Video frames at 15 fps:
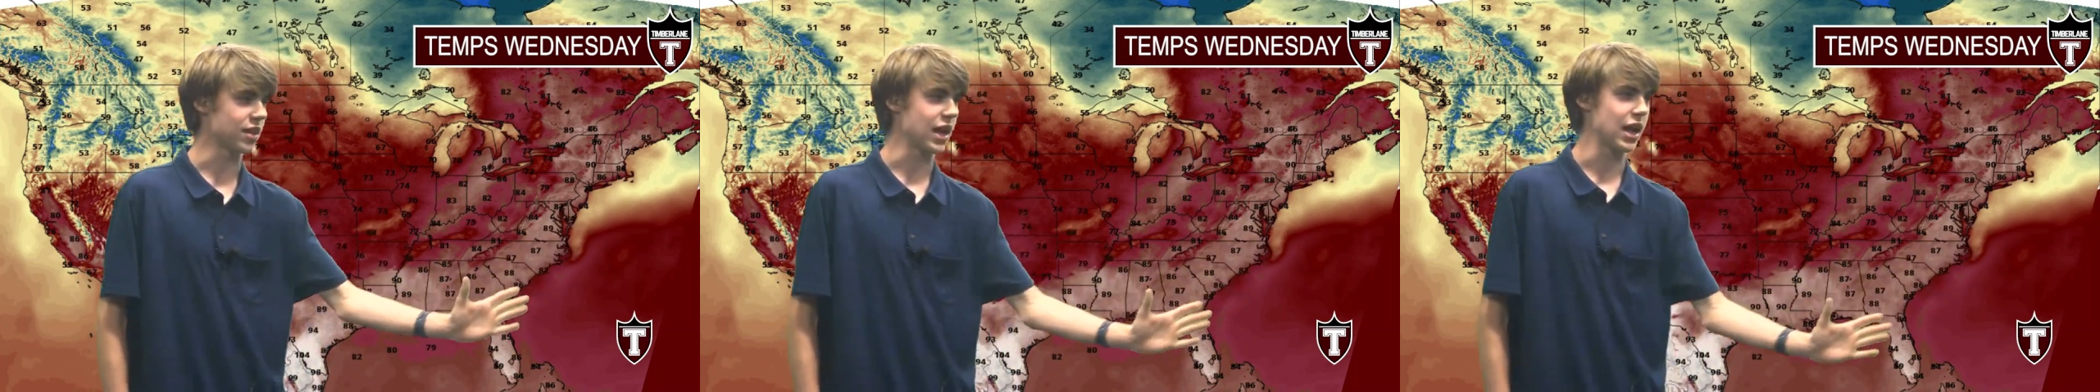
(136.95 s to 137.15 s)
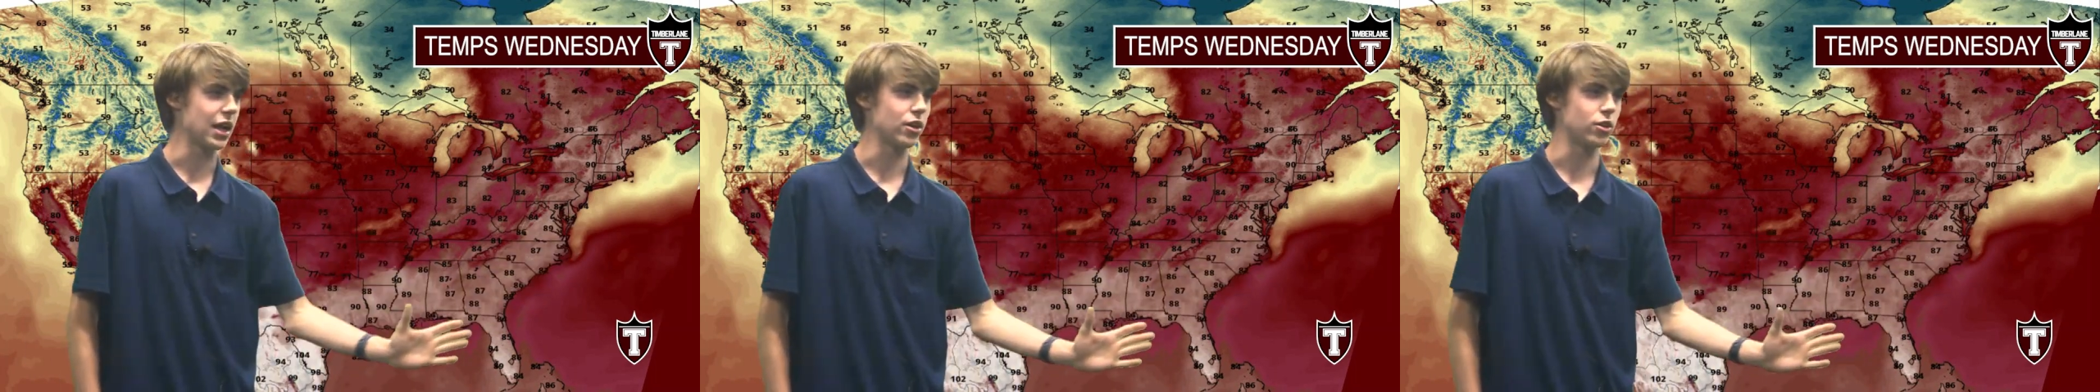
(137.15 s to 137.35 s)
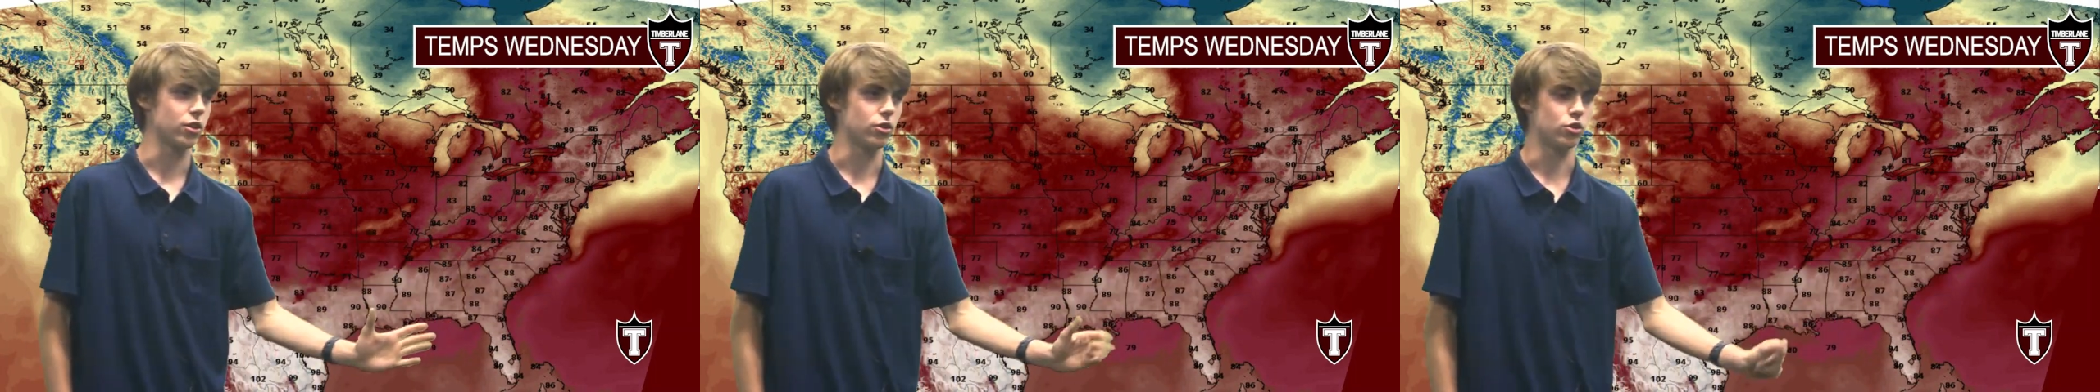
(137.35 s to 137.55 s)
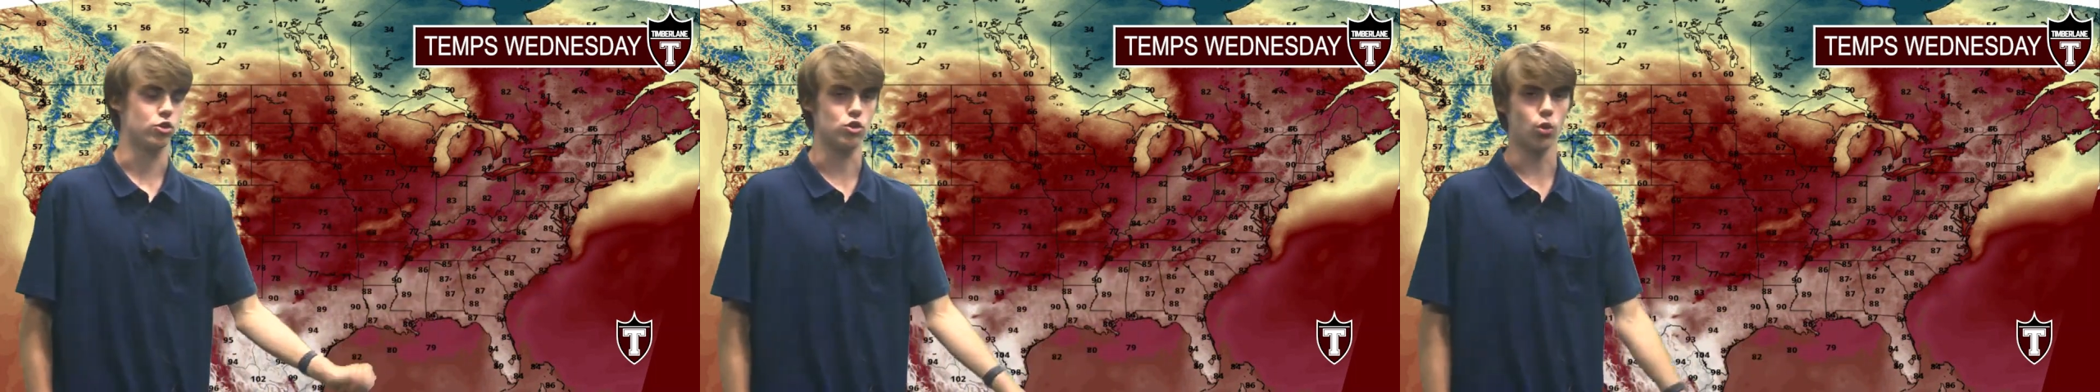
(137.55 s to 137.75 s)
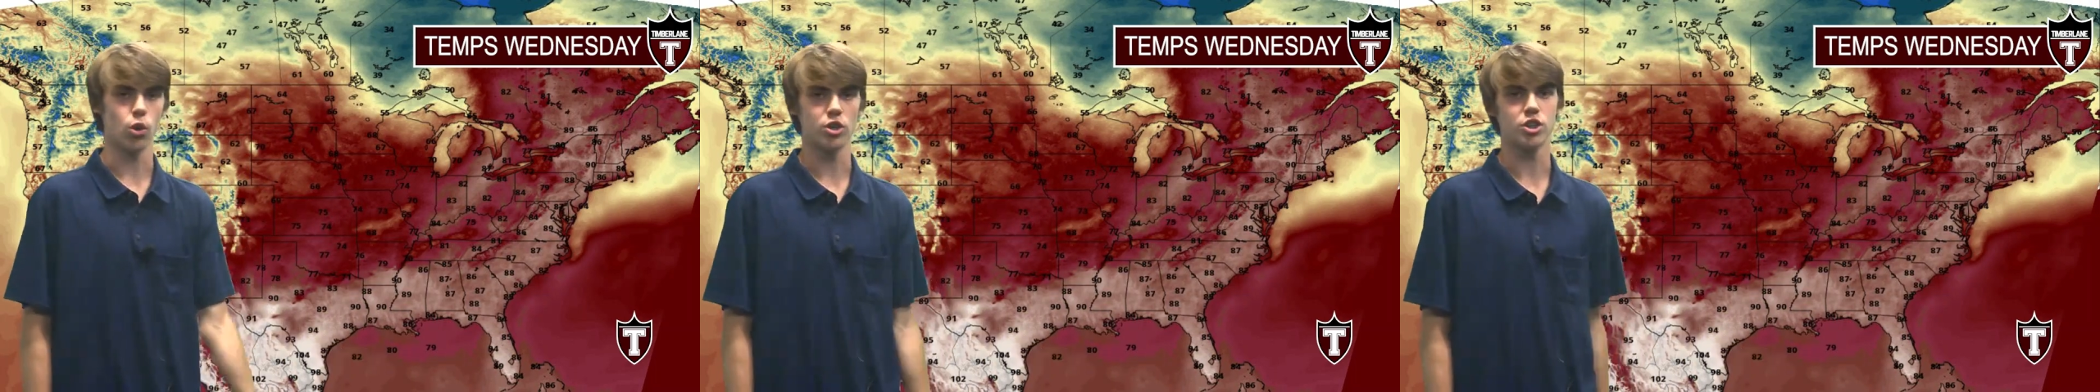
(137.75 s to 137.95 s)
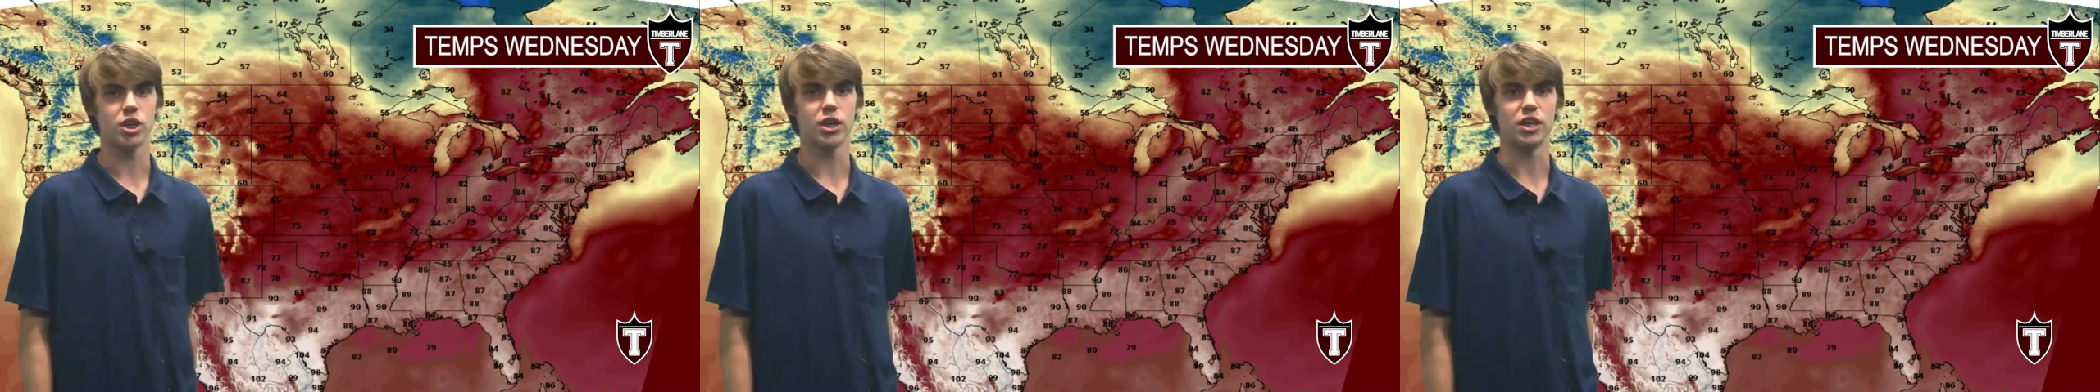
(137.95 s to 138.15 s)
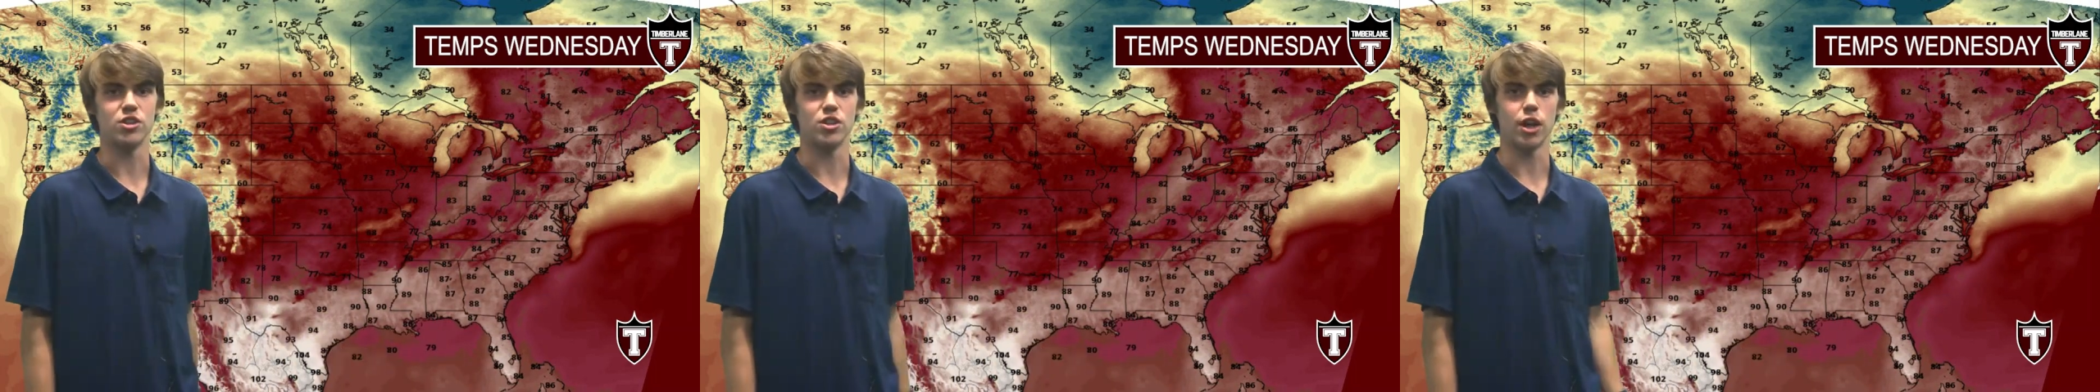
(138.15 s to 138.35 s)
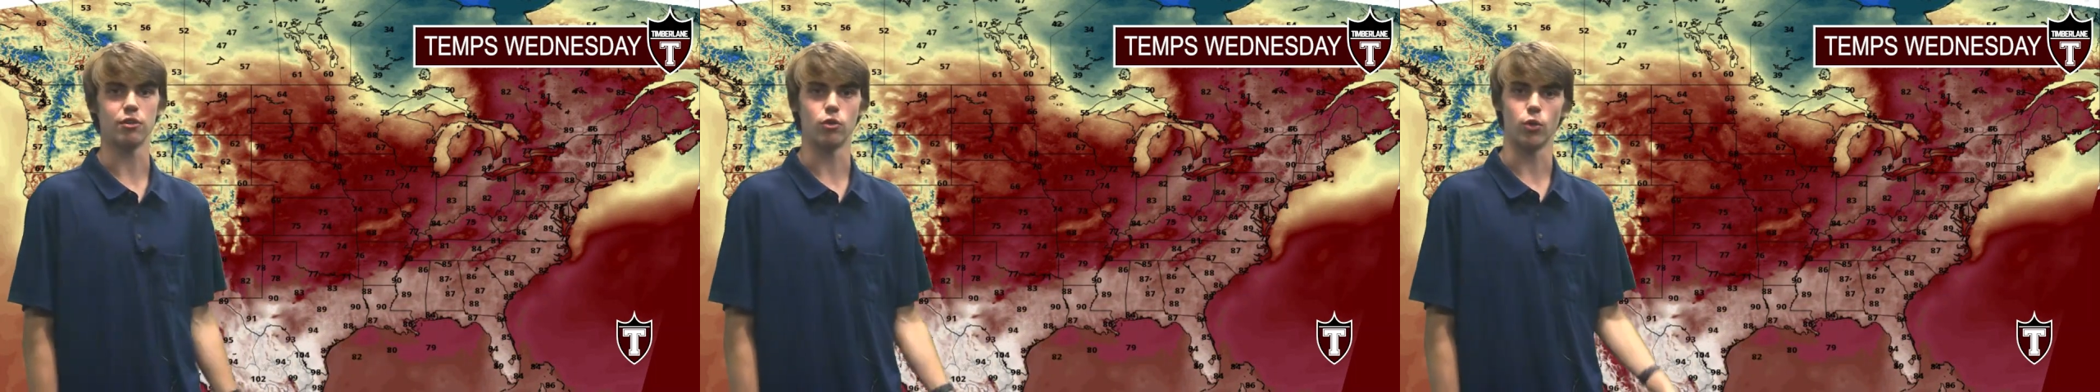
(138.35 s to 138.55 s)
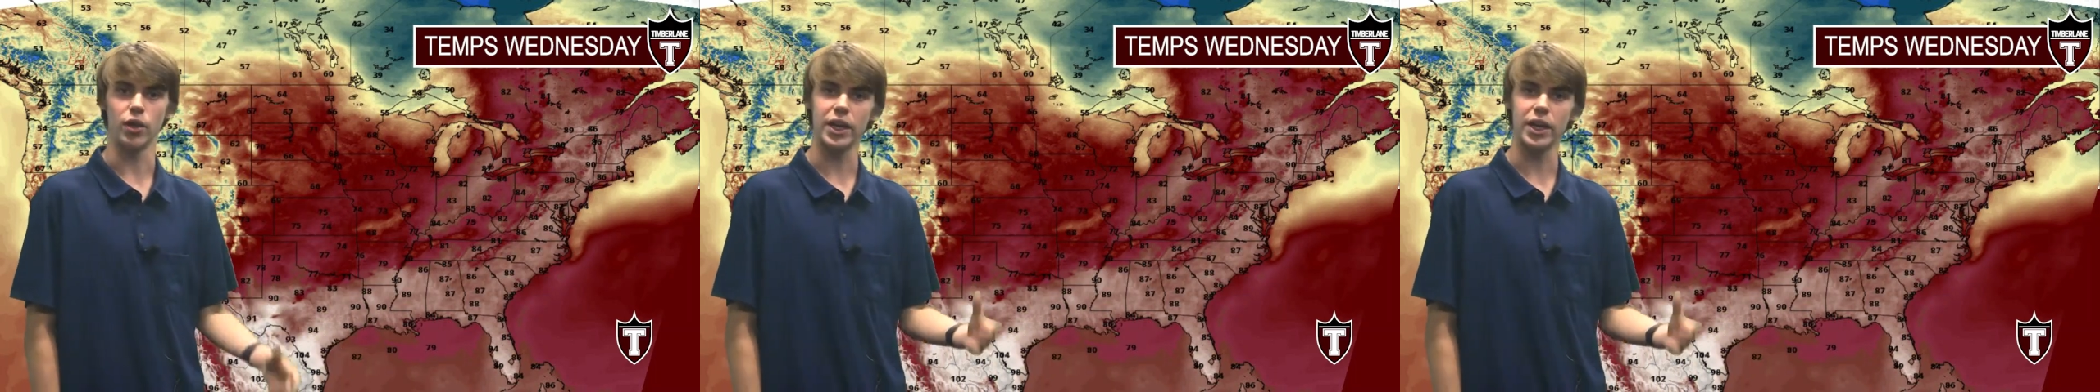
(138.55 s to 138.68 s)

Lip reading: and Georgia in general,